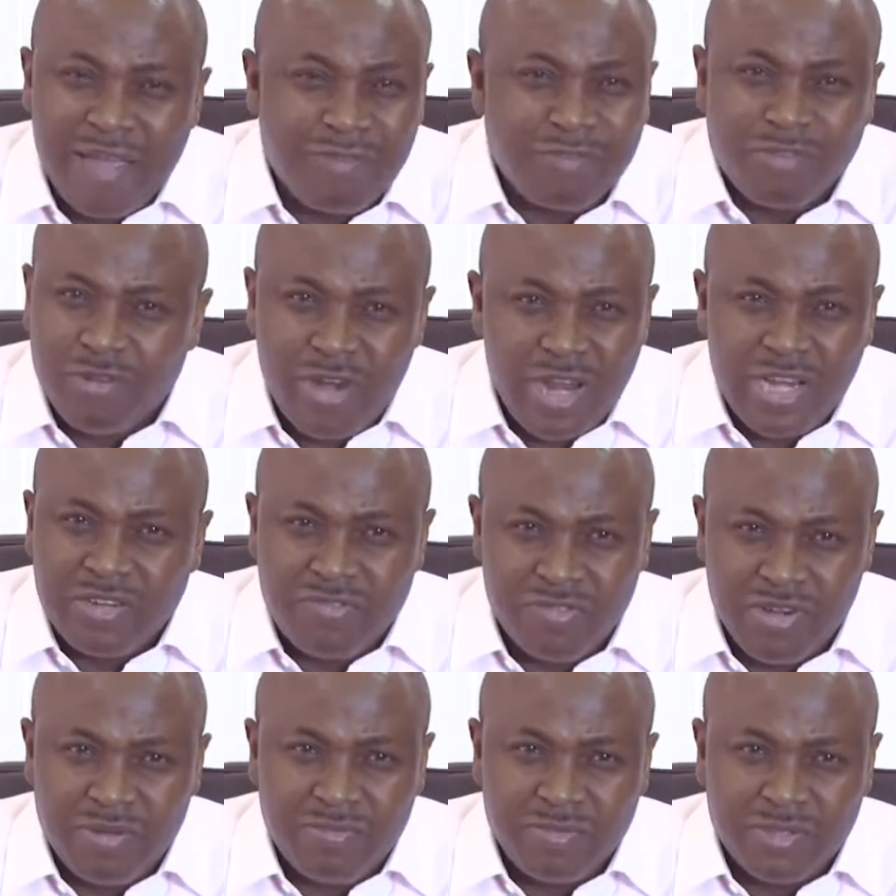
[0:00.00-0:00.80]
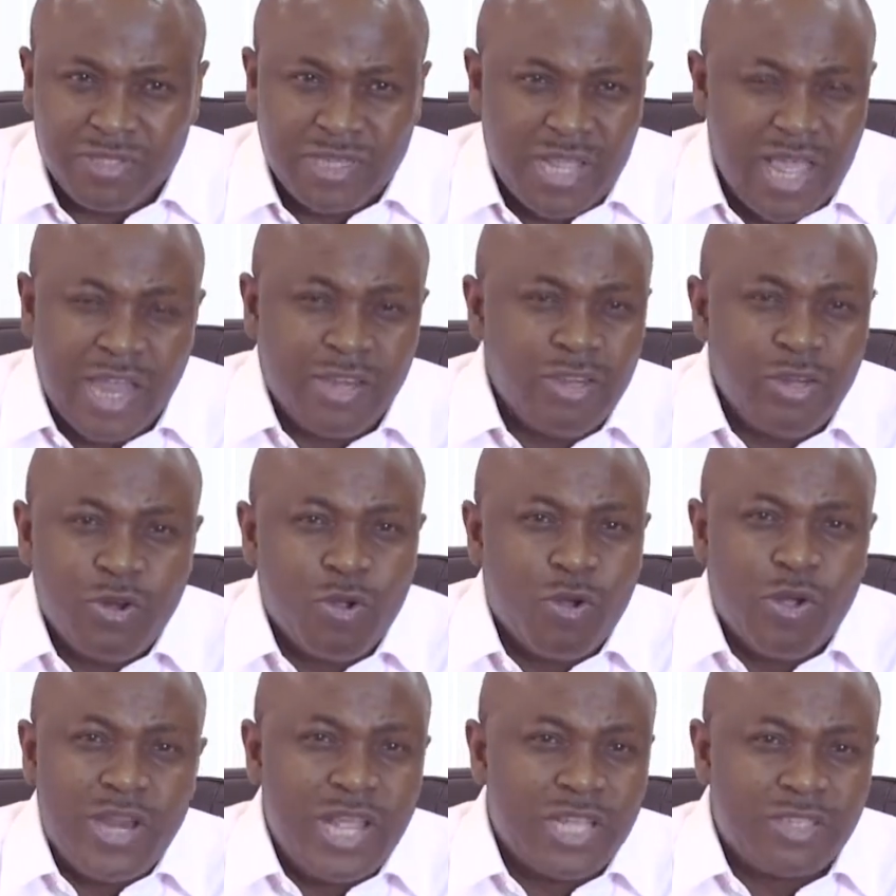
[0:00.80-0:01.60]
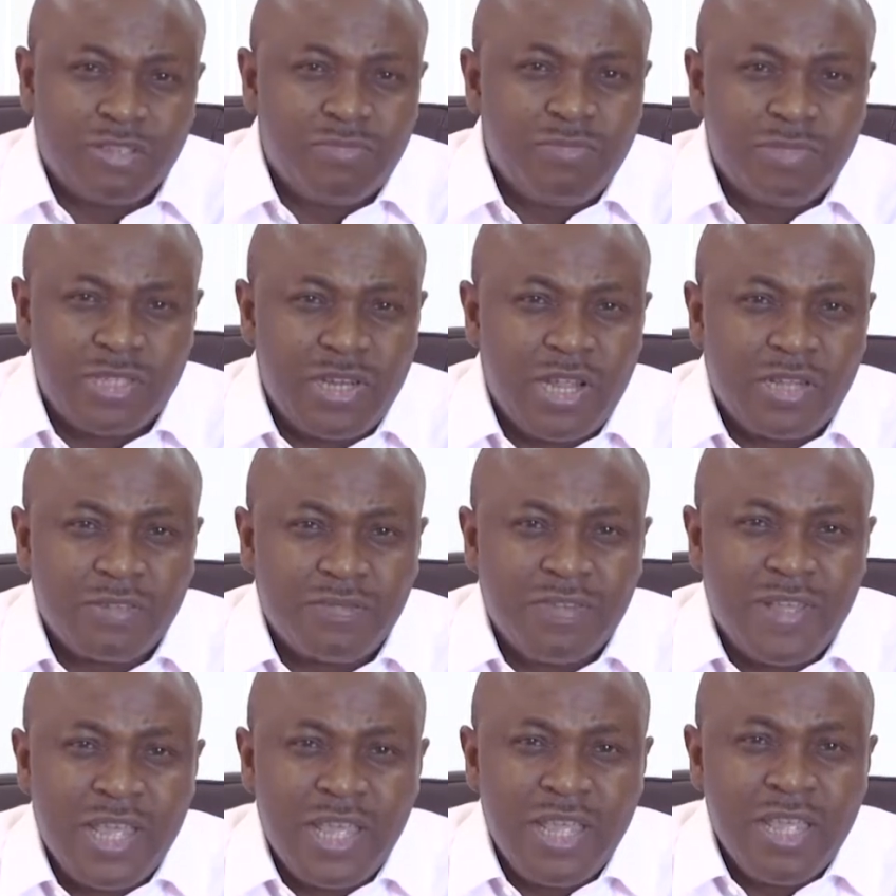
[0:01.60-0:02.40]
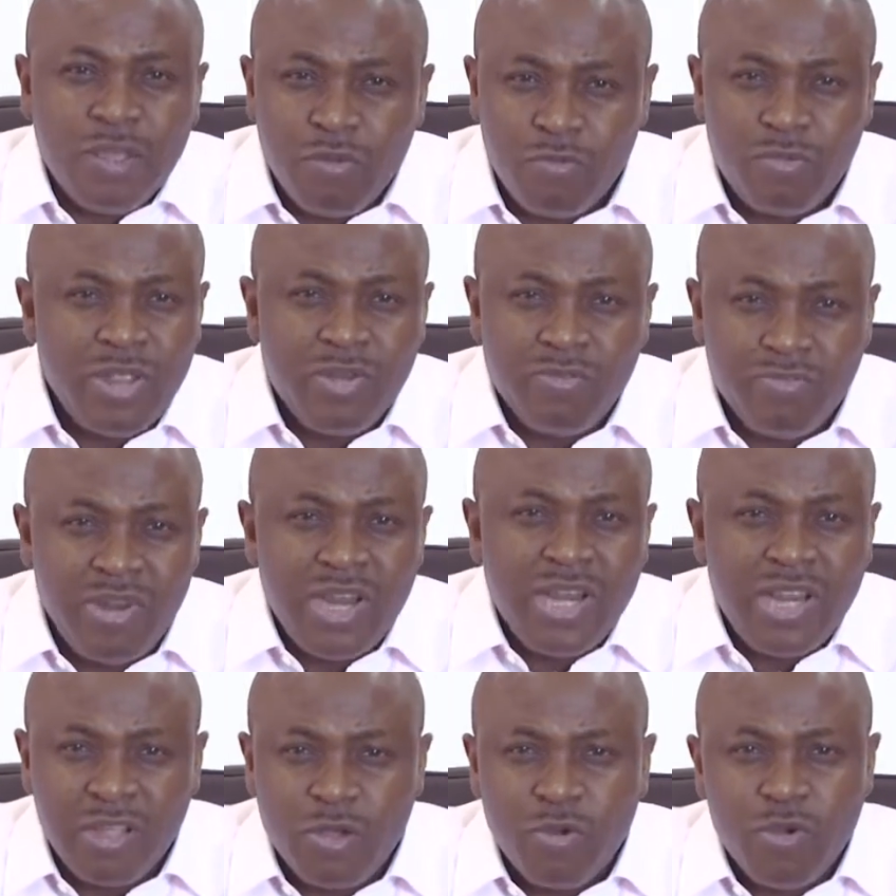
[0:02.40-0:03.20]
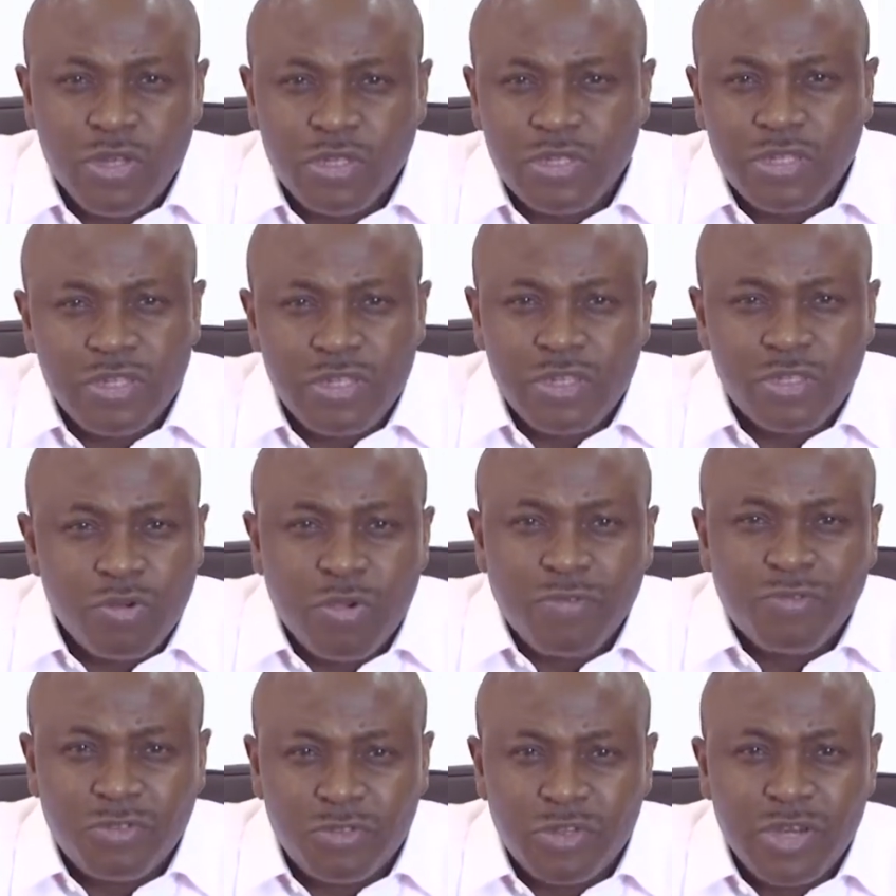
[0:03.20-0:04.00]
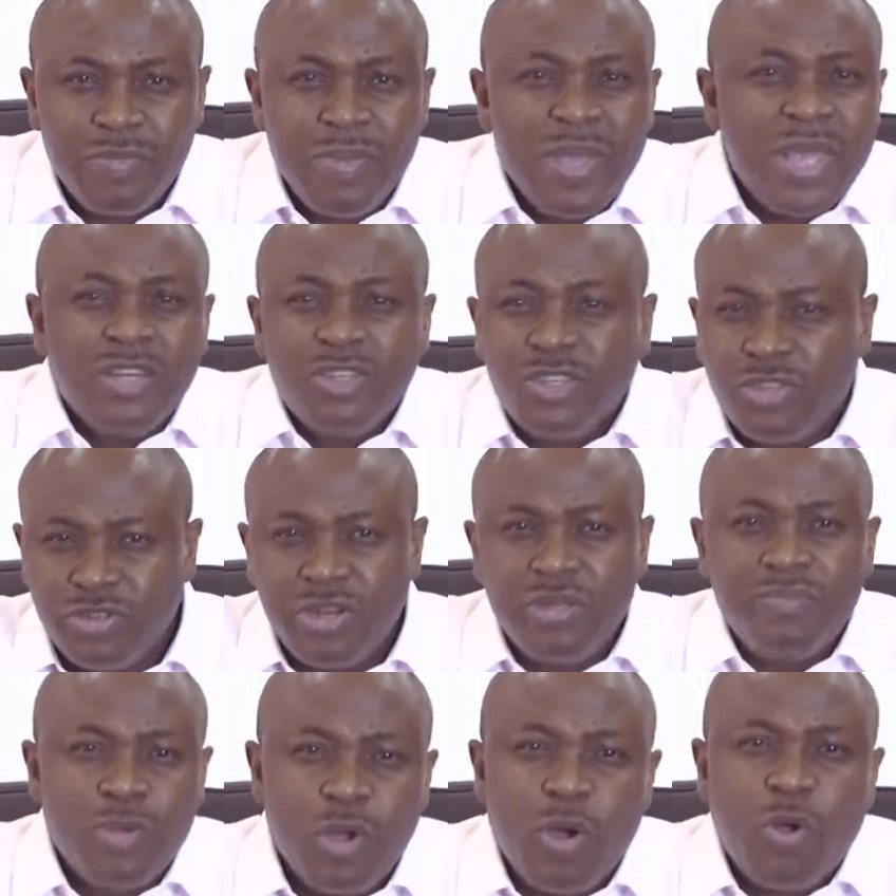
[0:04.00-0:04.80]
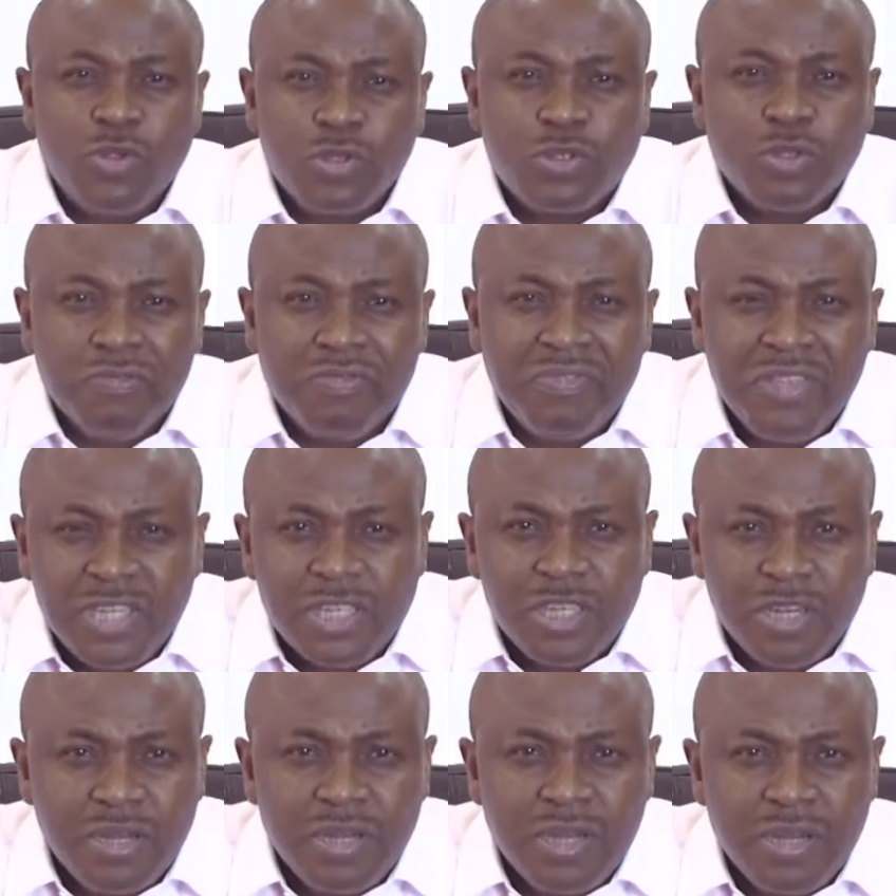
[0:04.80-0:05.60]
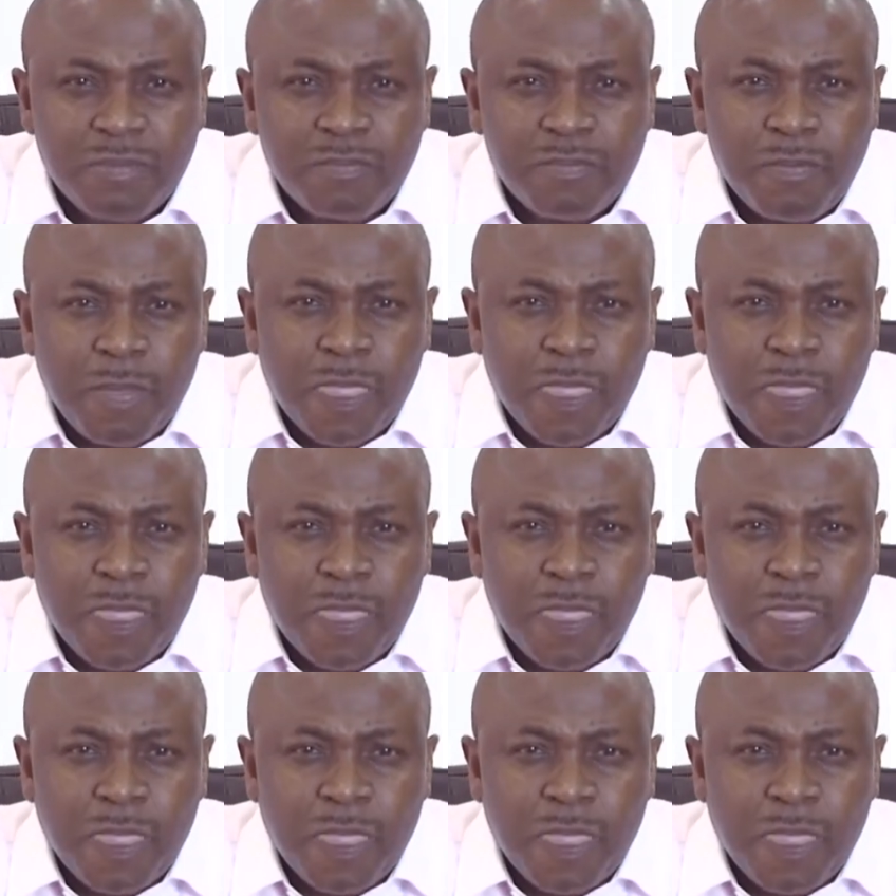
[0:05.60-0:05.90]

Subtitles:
have great dreams. And on eXtreme Startover, we really go into the issue of dream. Dream also vision.